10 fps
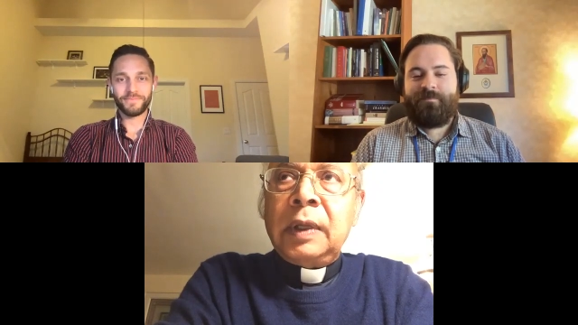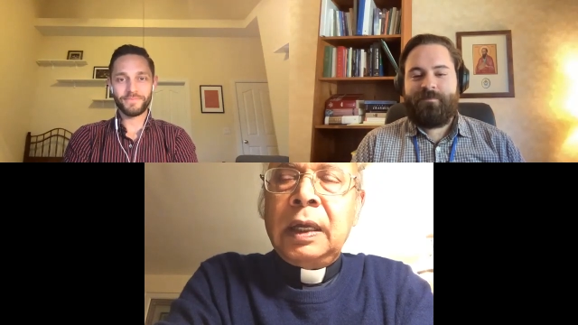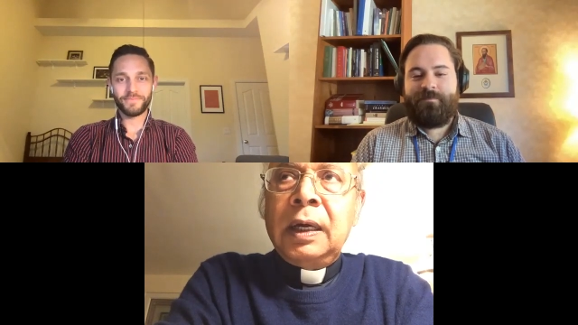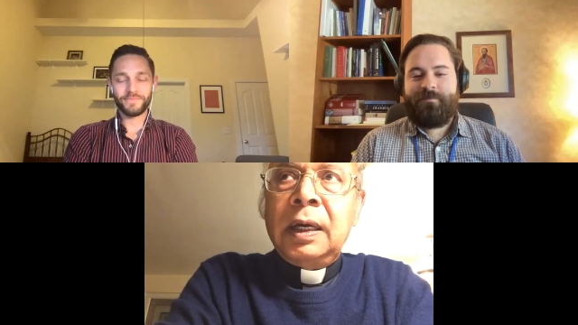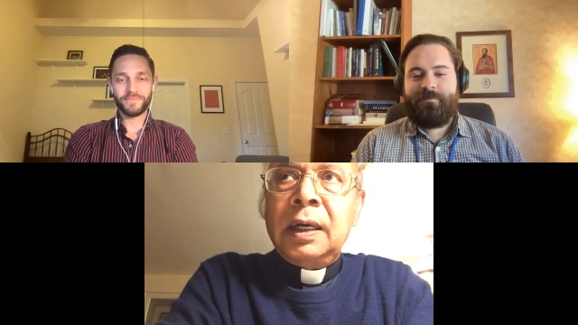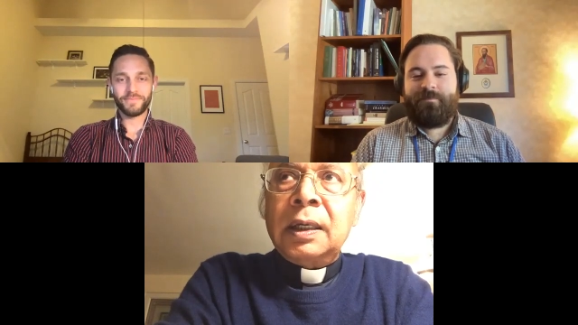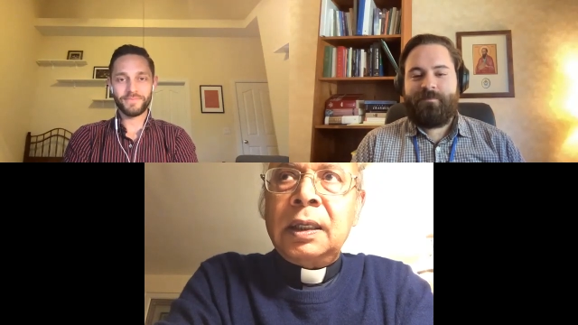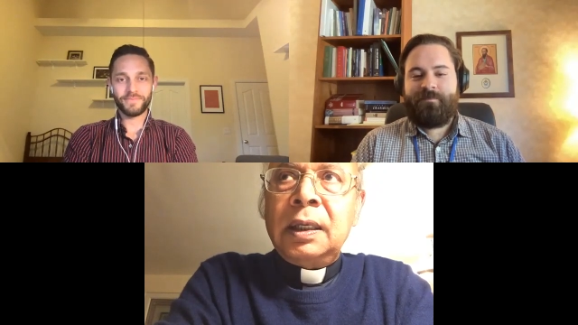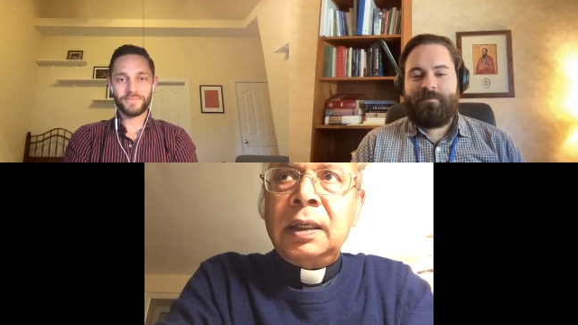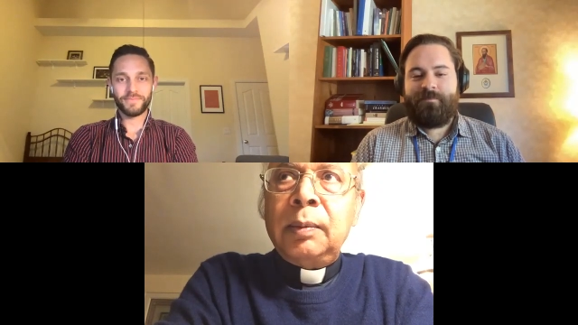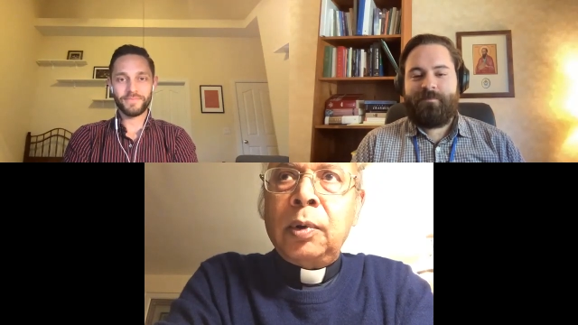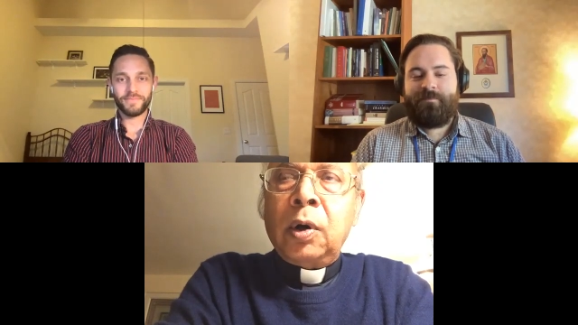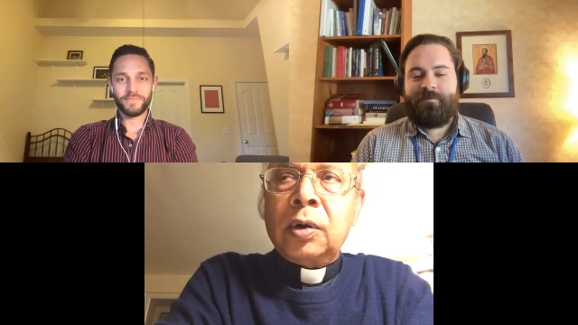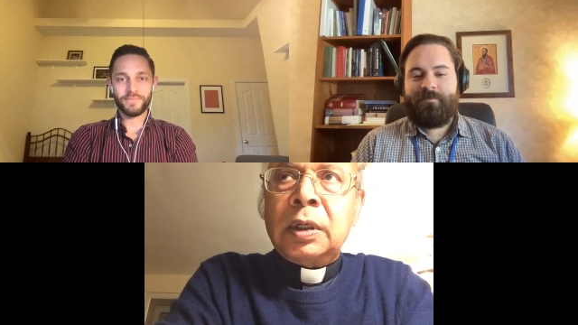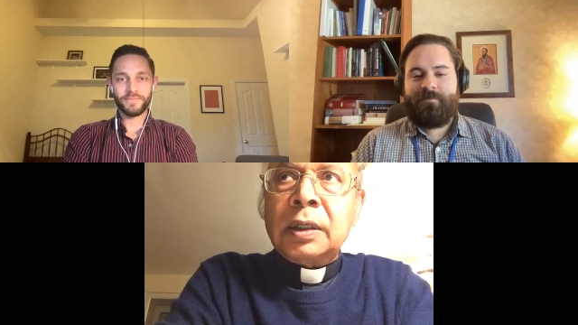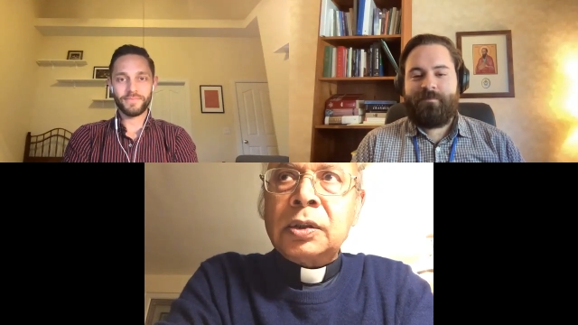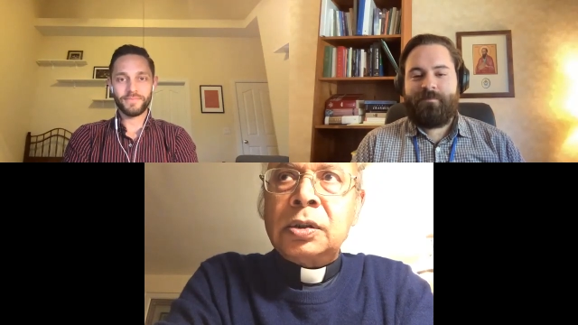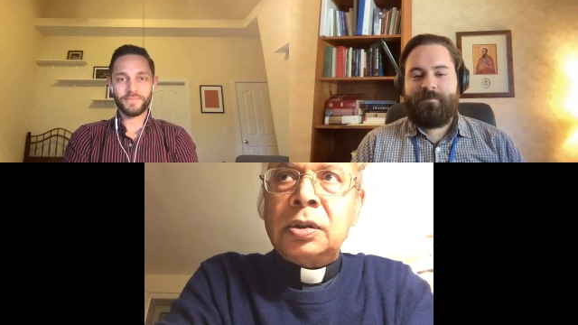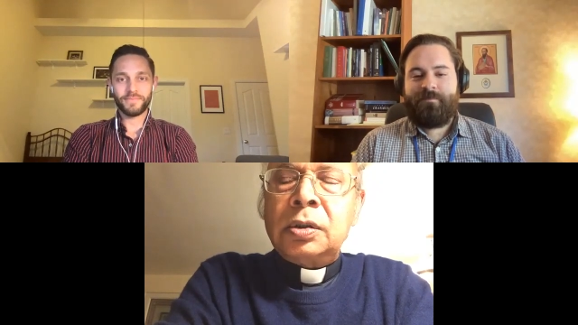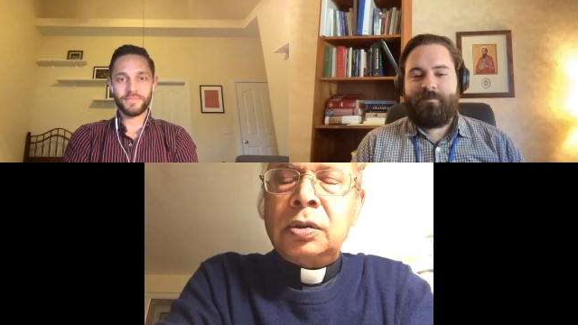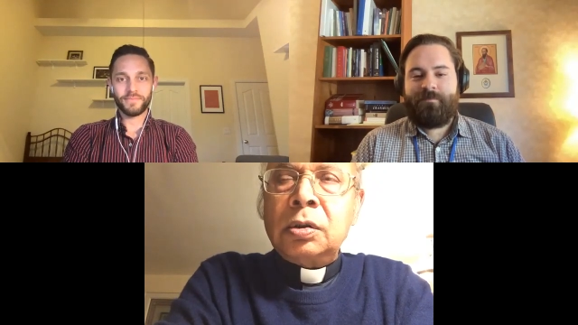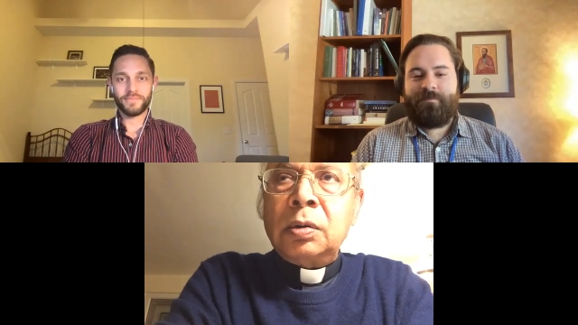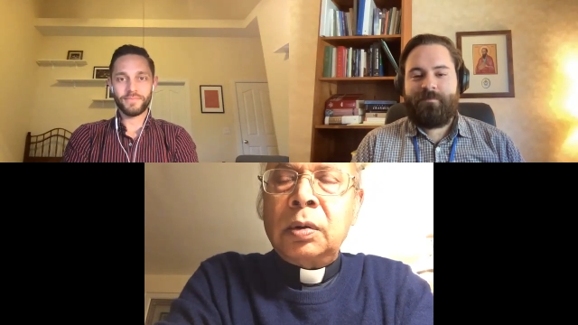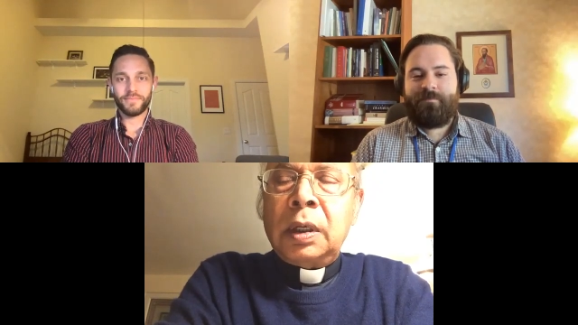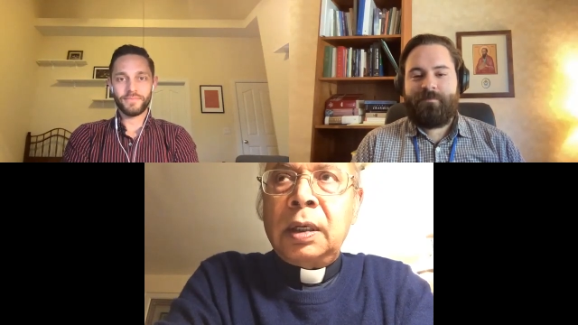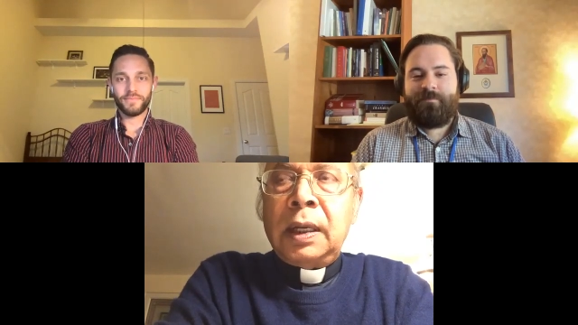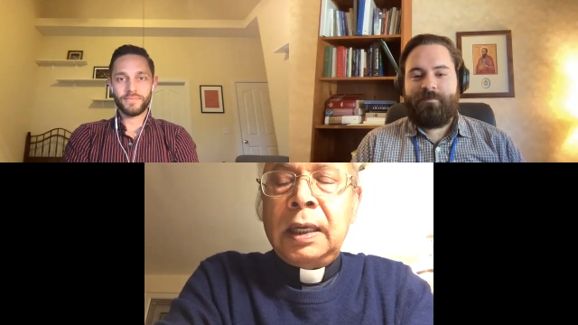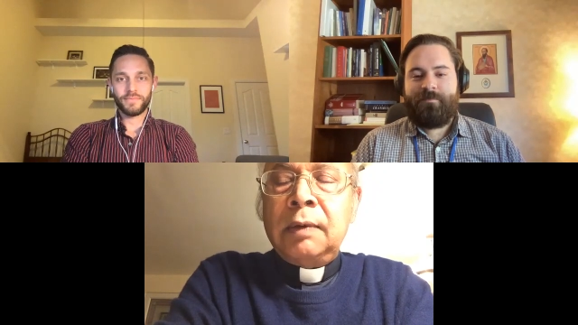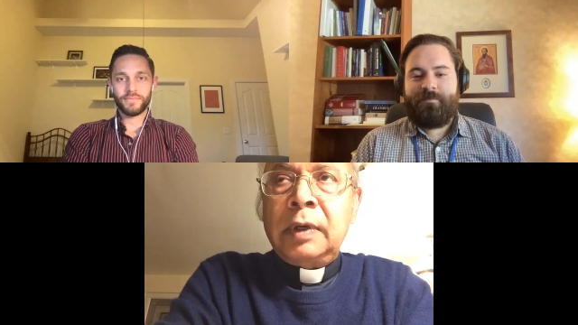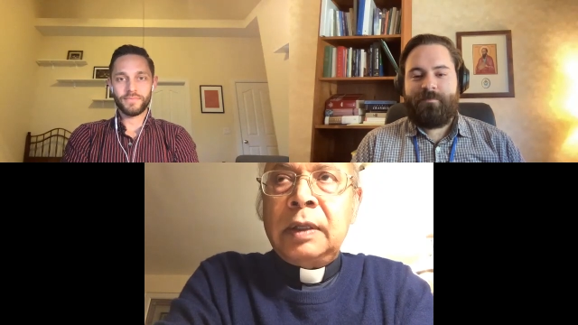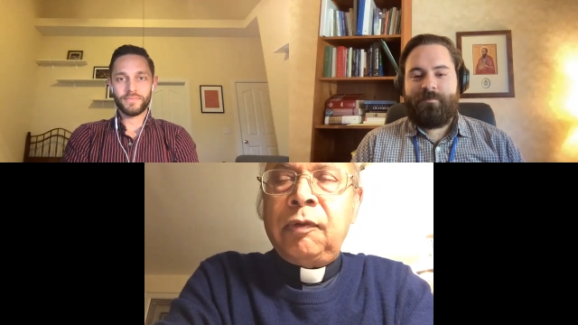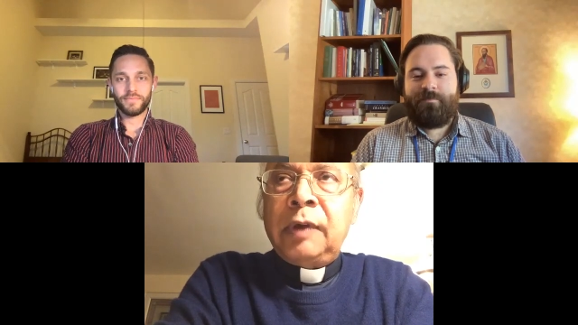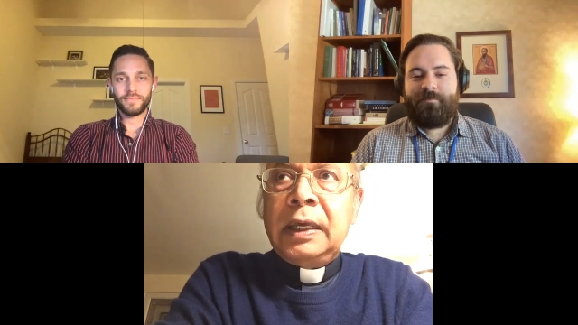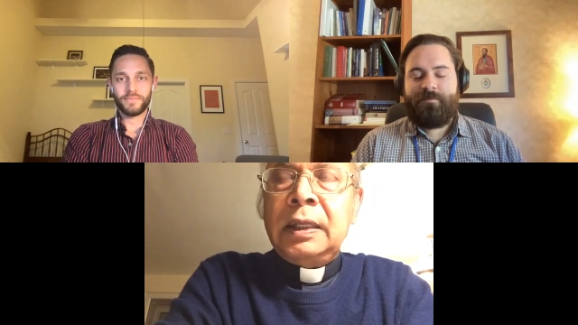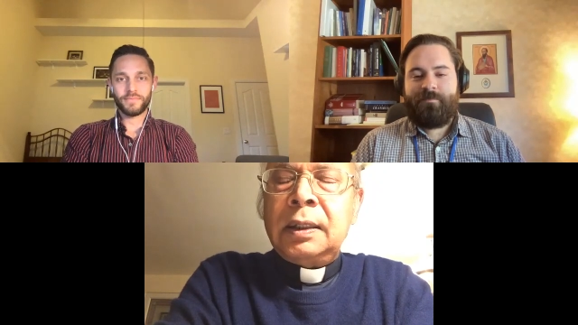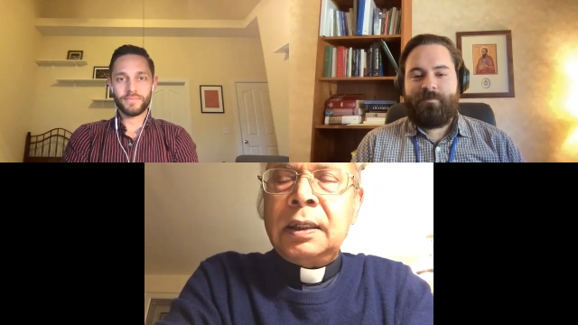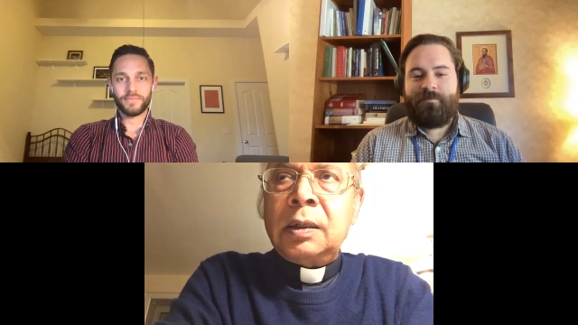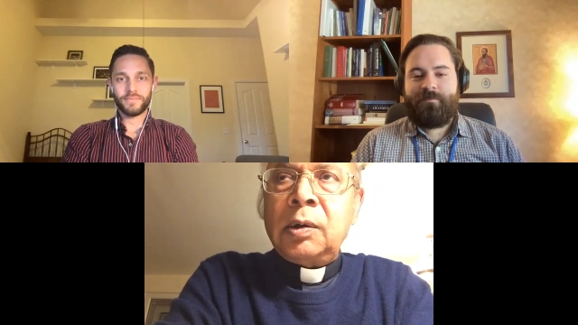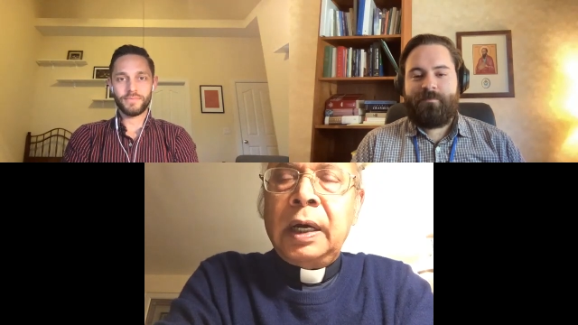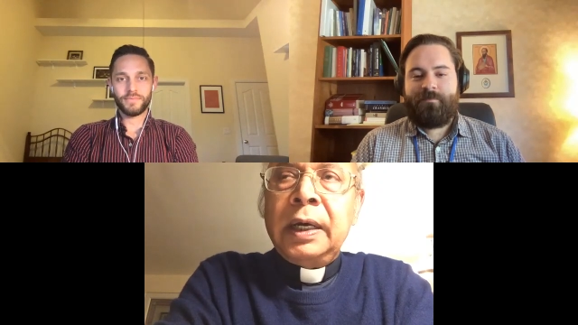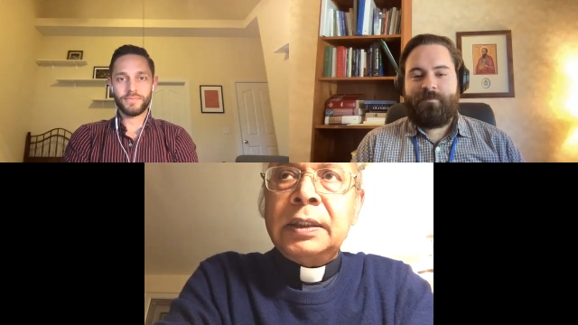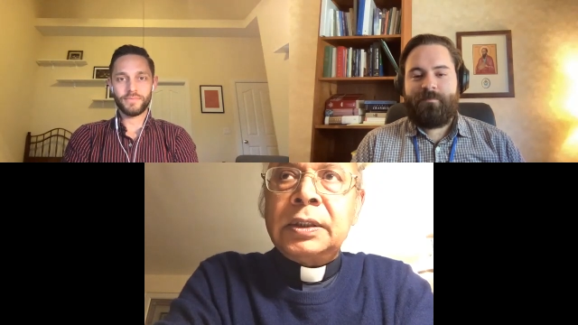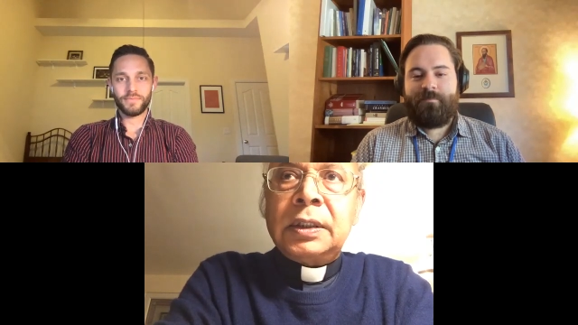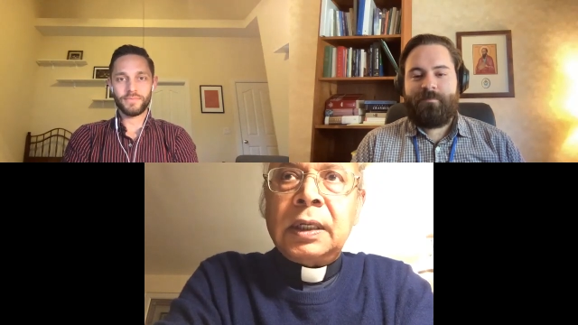Speaker 1: Uh, he brought us to a lively faith in Christ.